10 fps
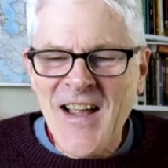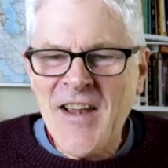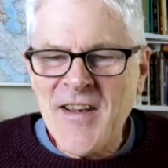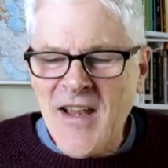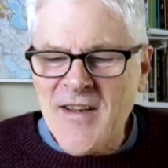
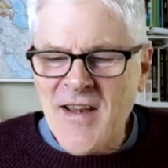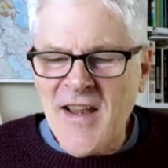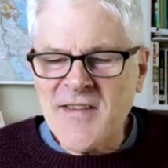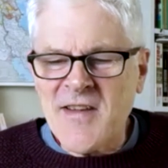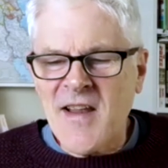
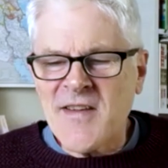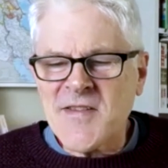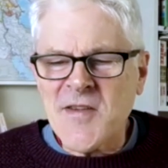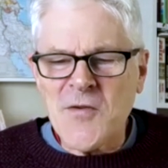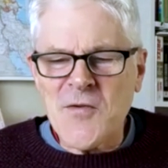And
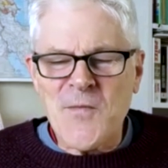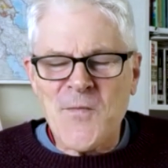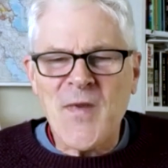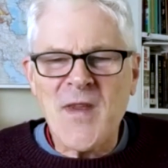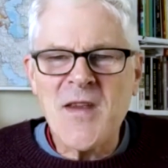so
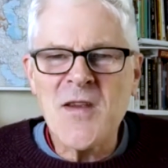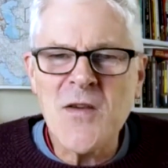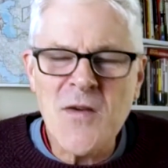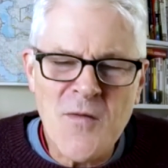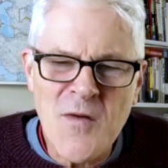
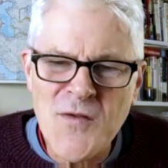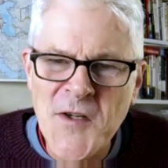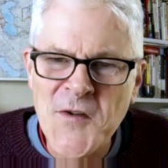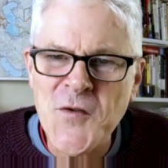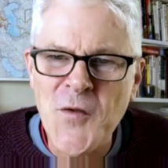you
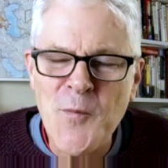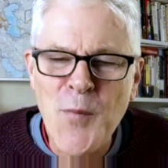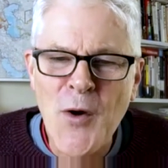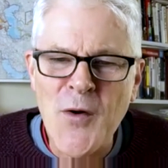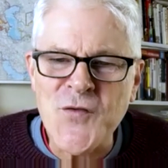touched on the
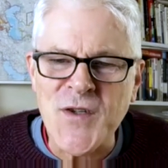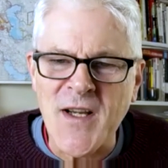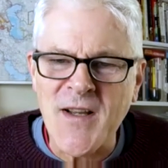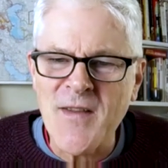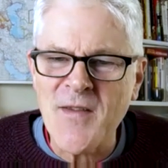
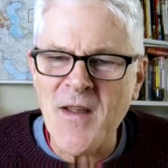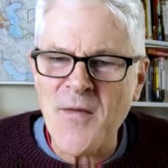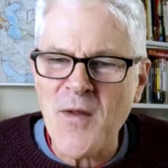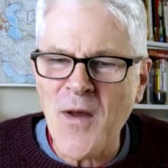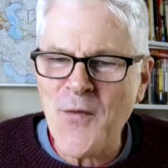poetry. I
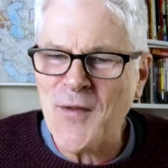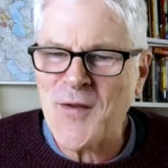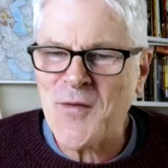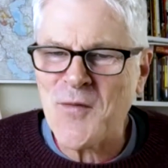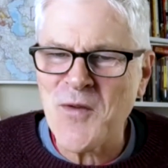think
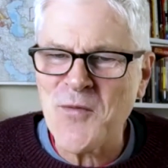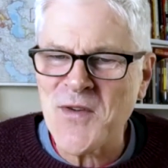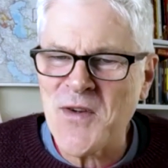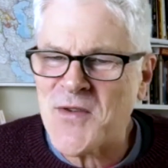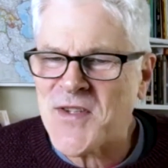that
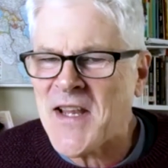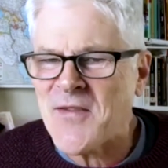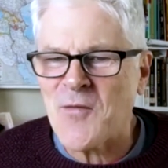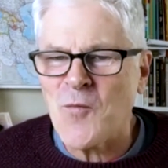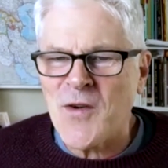you were
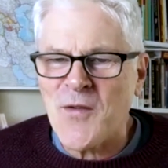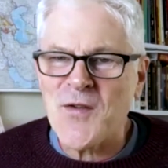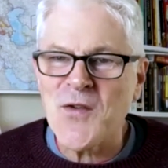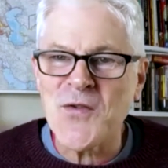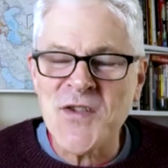saying that one of your